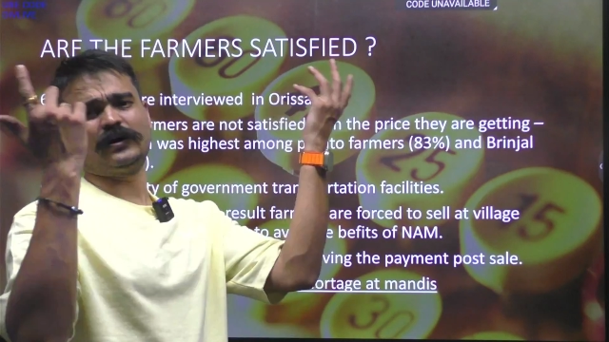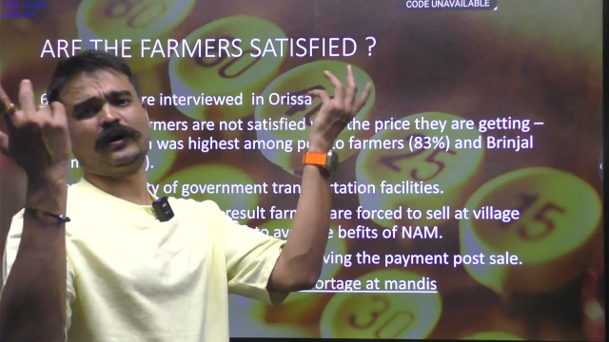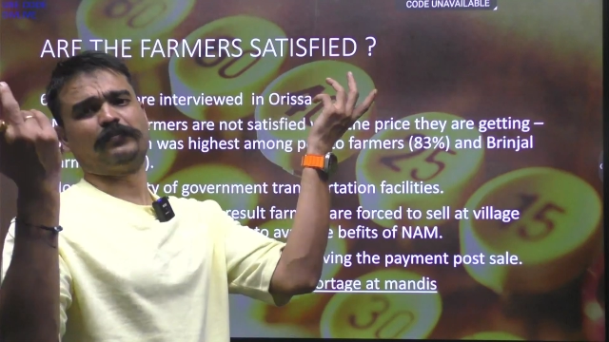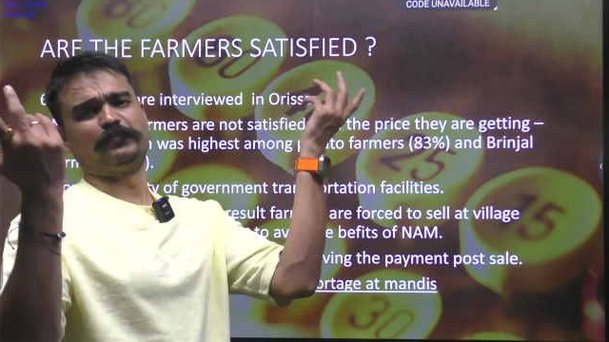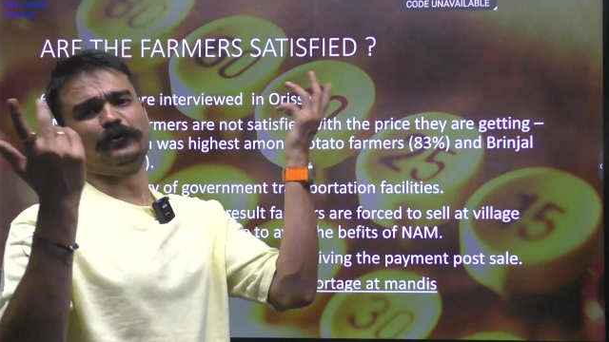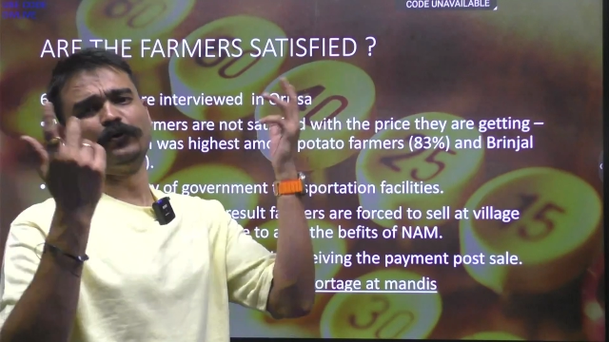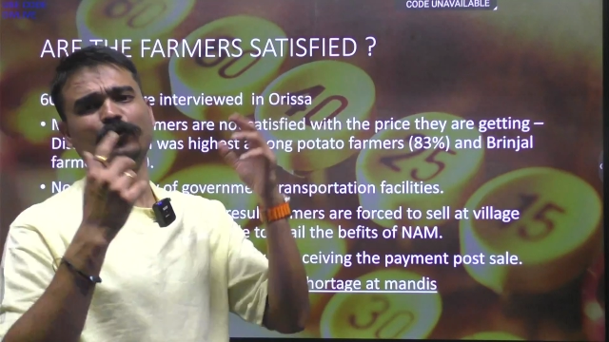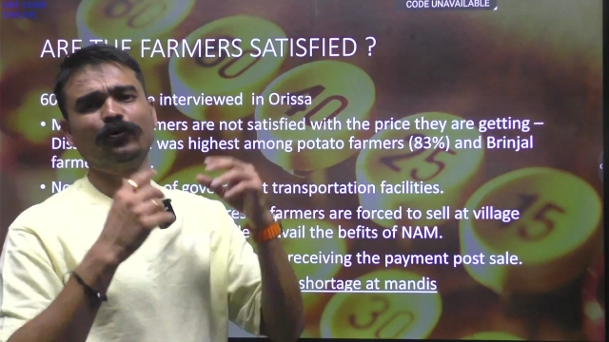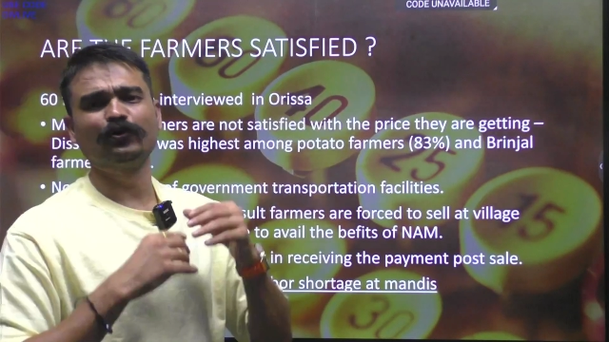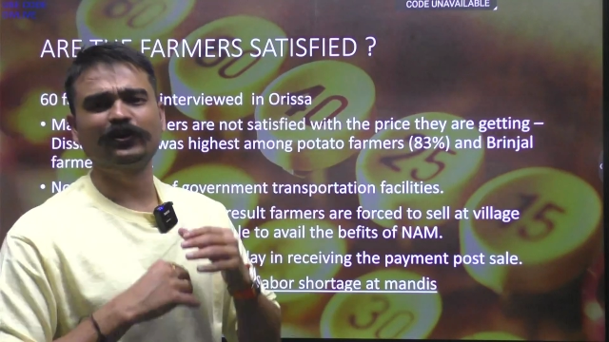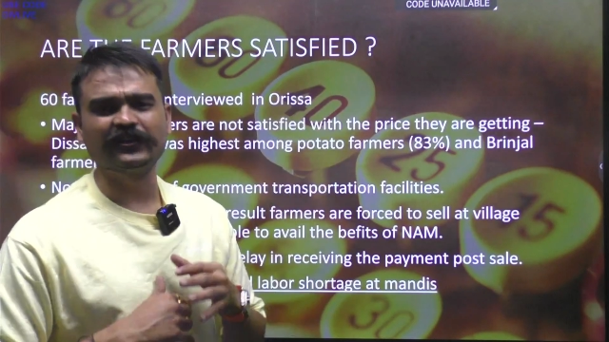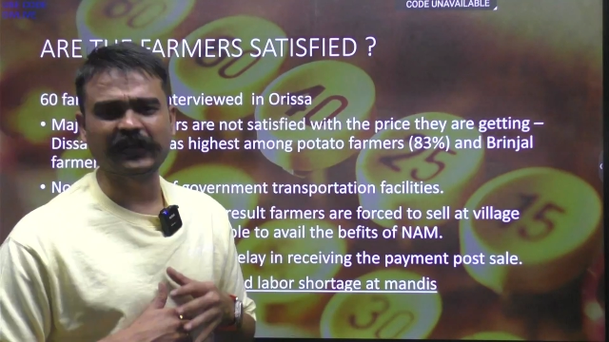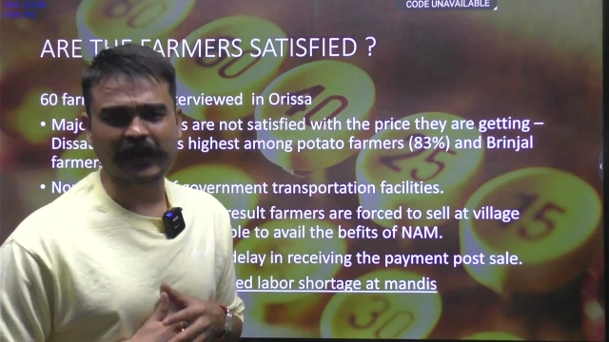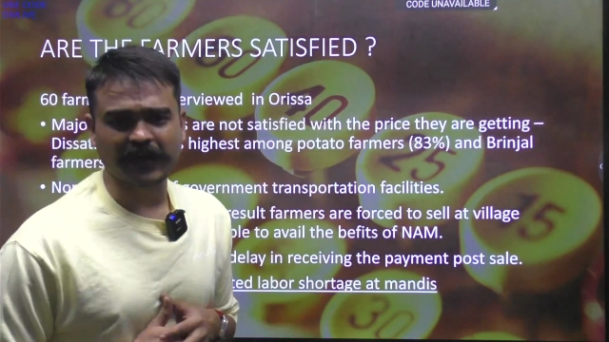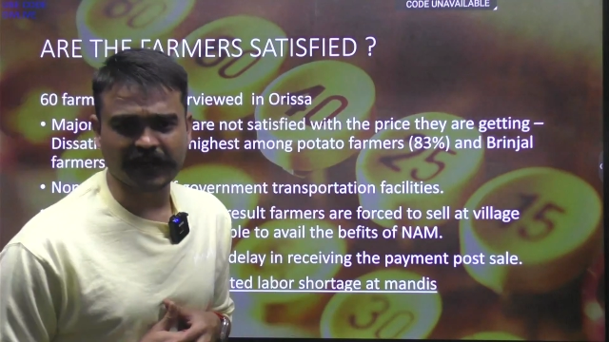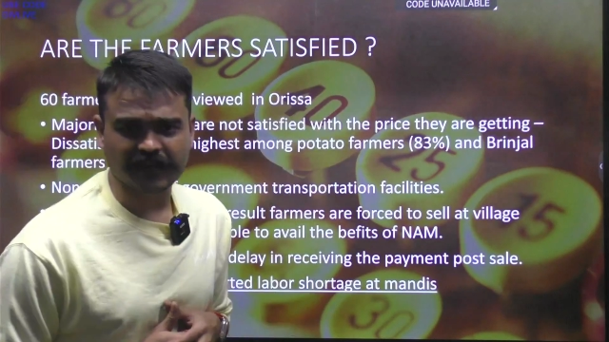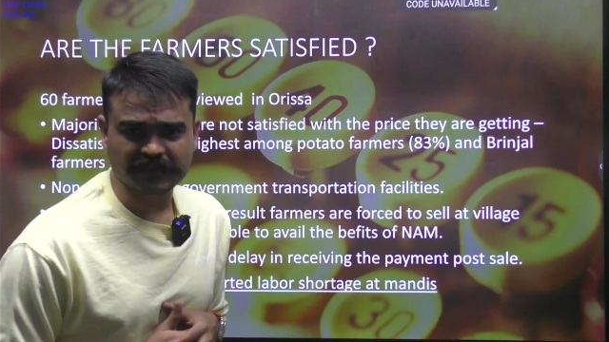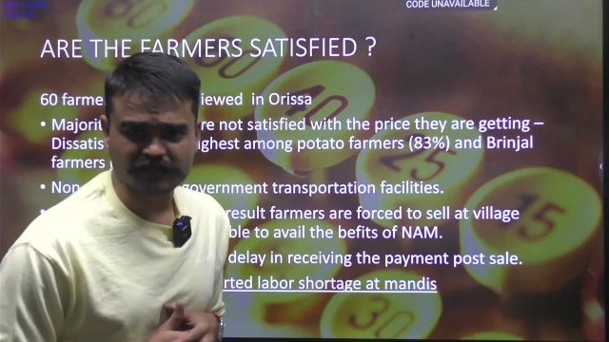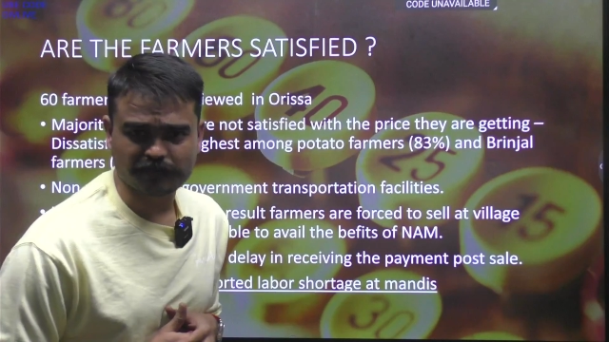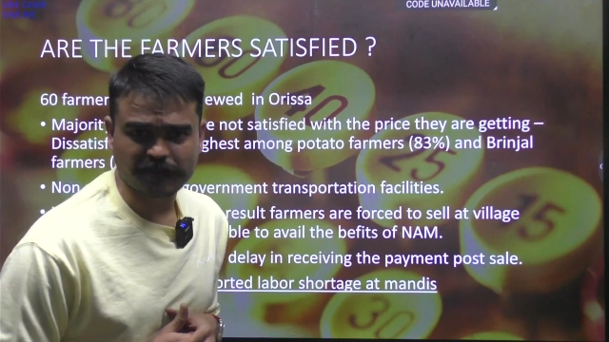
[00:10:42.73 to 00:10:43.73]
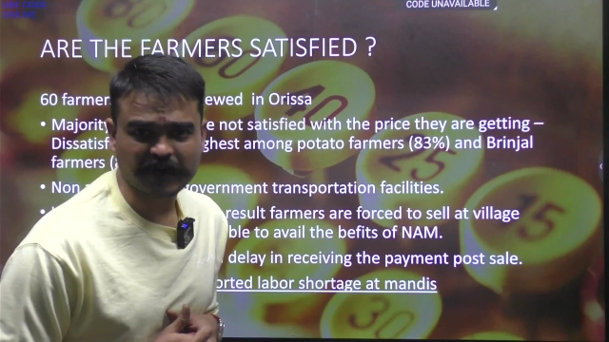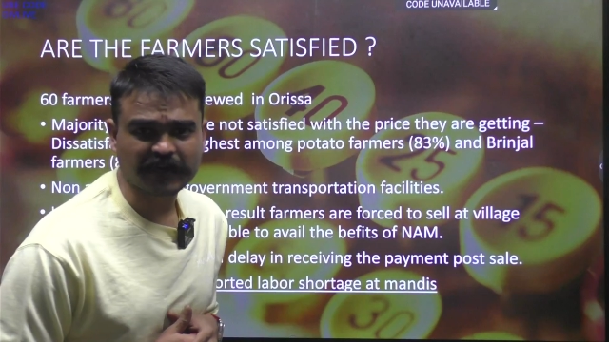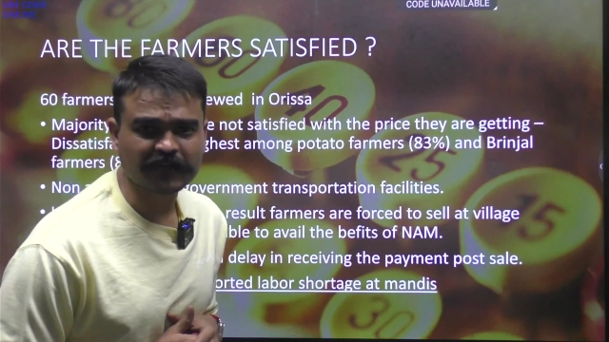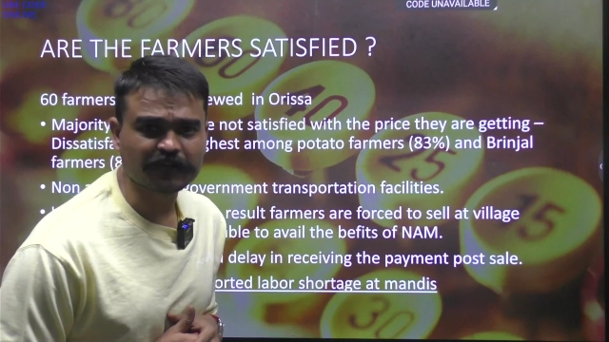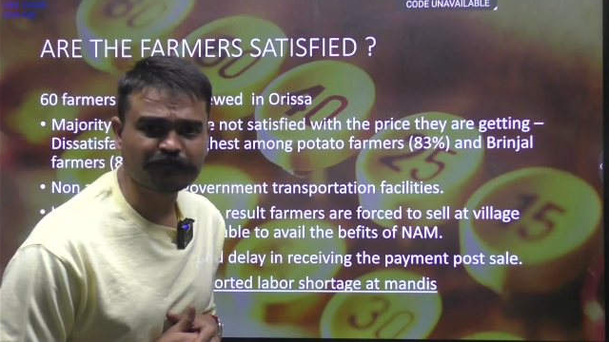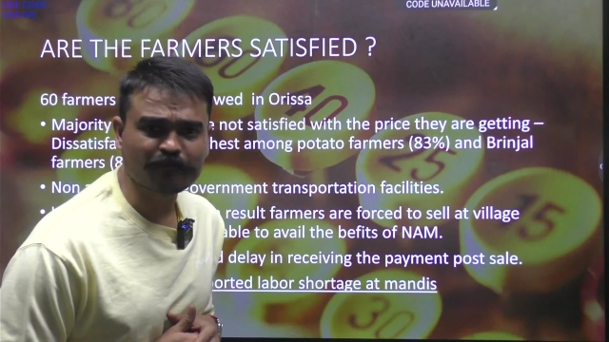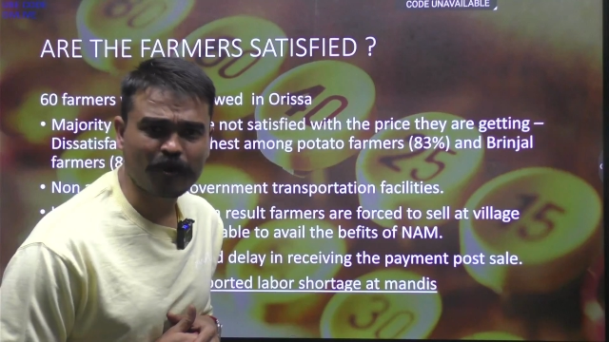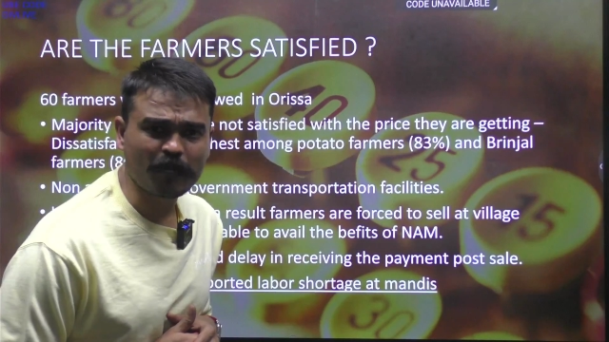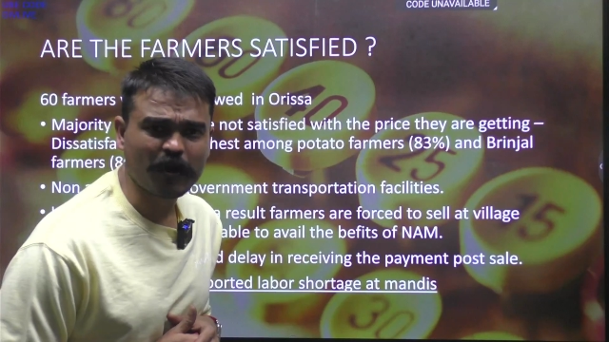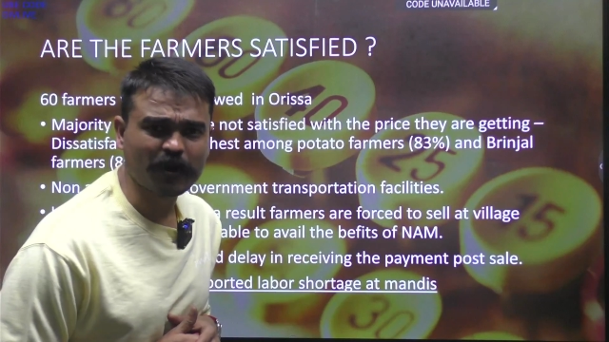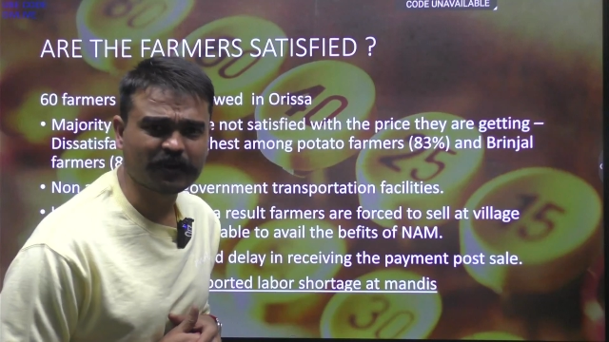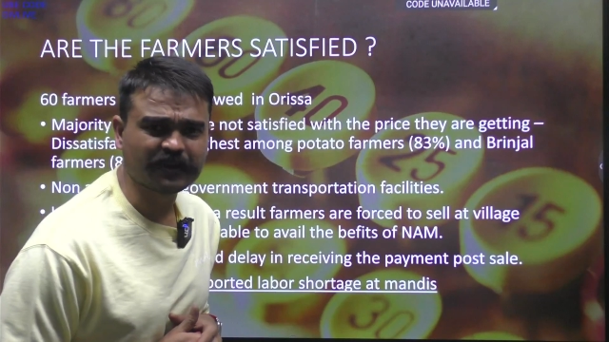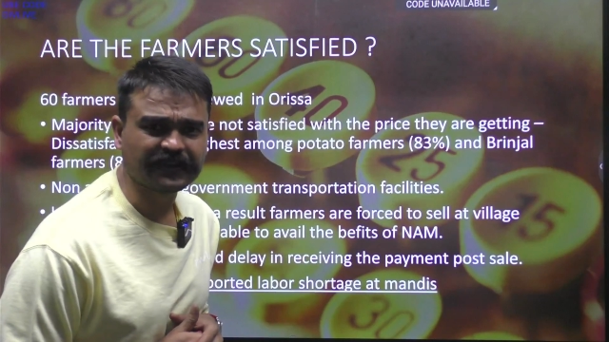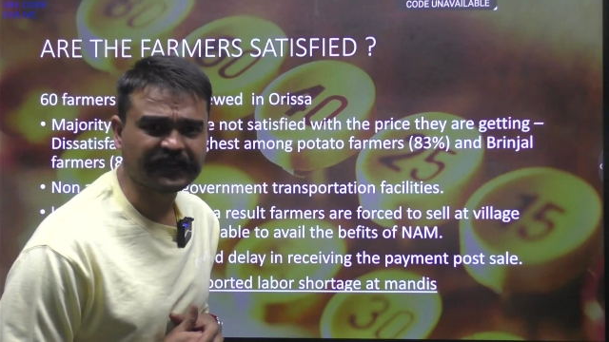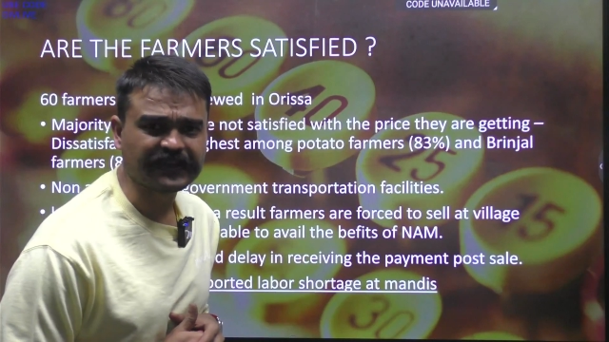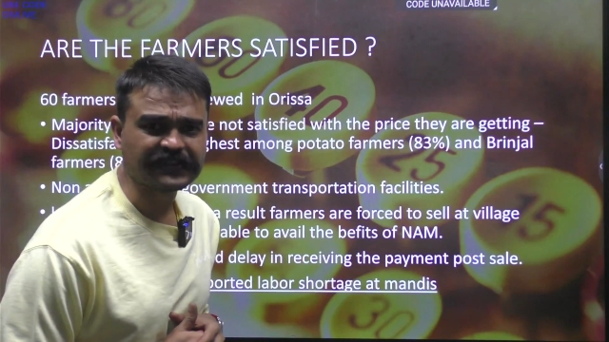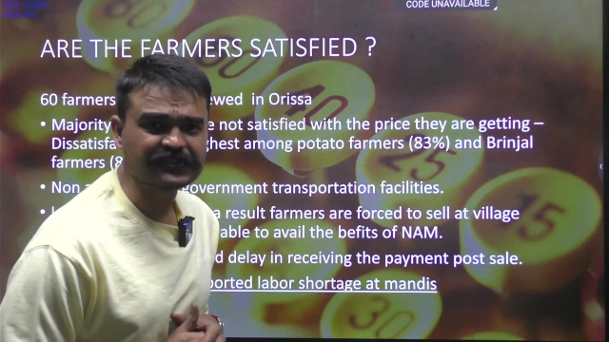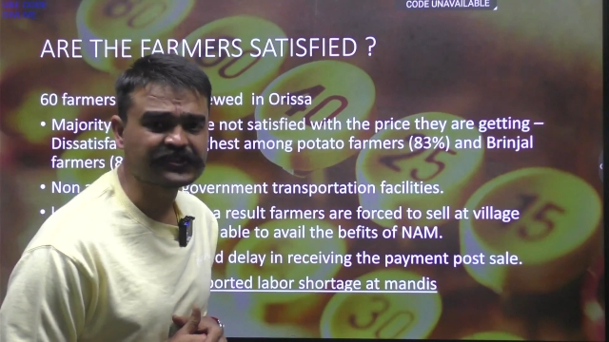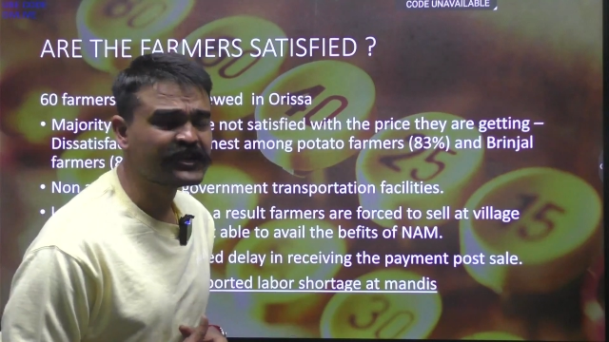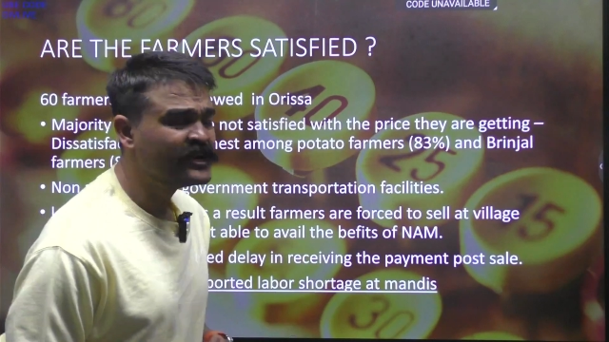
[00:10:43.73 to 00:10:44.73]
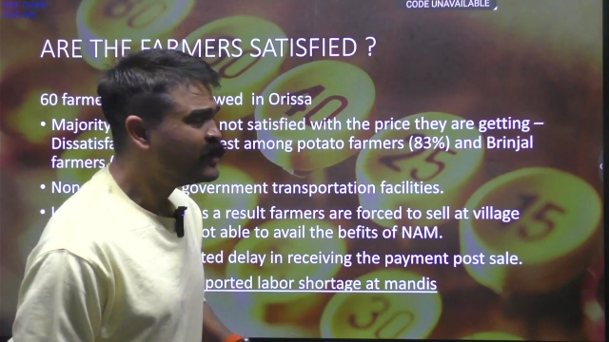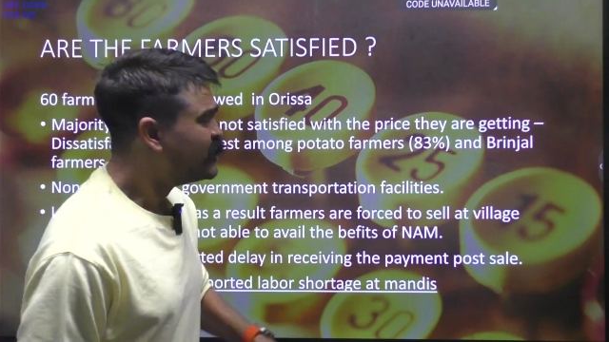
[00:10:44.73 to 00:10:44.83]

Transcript: upload their respective commodities.